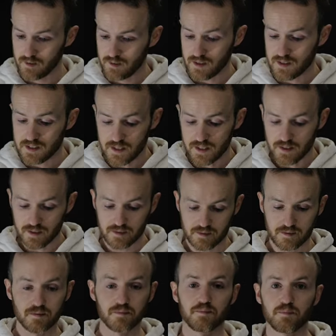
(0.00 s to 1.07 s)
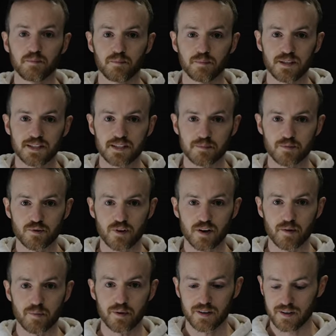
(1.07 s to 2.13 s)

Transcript: That's it. Please subscribe.